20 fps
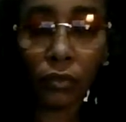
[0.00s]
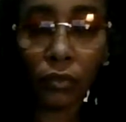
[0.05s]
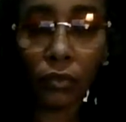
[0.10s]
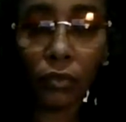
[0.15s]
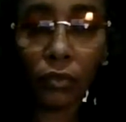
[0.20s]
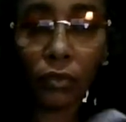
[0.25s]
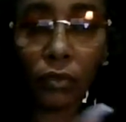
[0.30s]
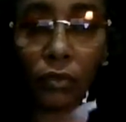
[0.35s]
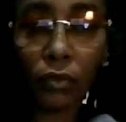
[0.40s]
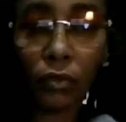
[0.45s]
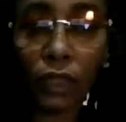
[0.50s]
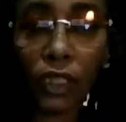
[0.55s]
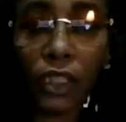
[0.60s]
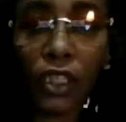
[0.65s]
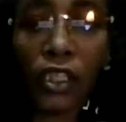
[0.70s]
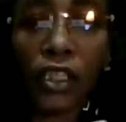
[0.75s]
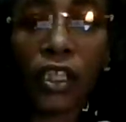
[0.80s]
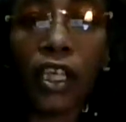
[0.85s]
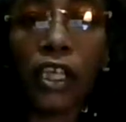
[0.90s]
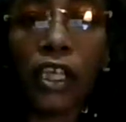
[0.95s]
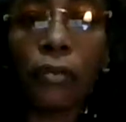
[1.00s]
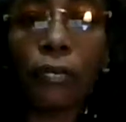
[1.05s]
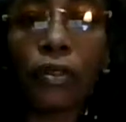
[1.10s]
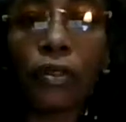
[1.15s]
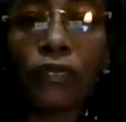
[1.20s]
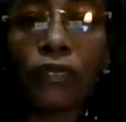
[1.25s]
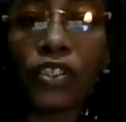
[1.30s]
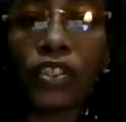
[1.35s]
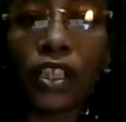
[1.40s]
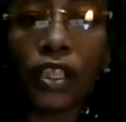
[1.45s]
Any game of
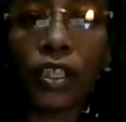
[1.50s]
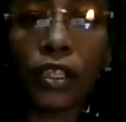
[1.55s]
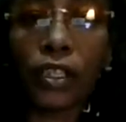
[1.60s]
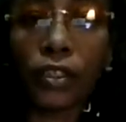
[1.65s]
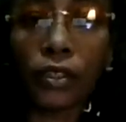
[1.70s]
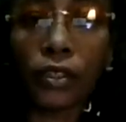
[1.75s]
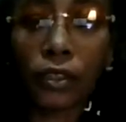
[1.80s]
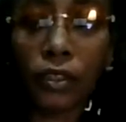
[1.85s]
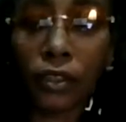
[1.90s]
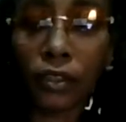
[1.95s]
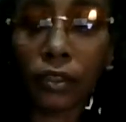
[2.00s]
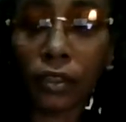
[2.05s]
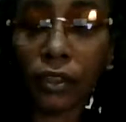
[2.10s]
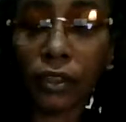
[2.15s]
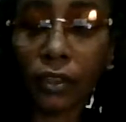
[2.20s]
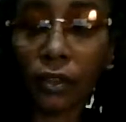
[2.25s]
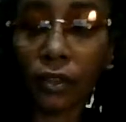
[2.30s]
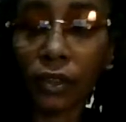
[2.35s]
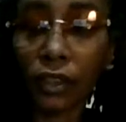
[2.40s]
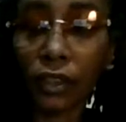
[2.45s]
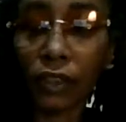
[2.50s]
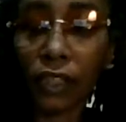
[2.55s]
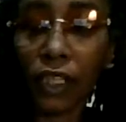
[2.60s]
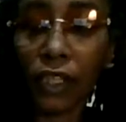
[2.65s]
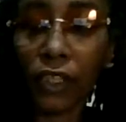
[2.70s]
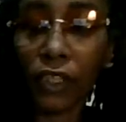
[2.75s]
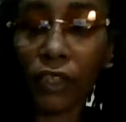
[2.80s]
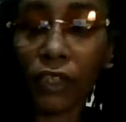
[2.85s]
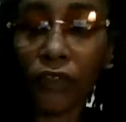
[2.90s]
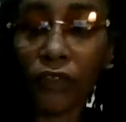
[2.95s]
chance is lucky
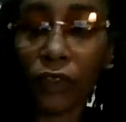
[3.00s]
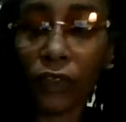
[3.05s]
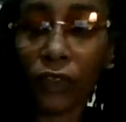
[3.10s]
for you.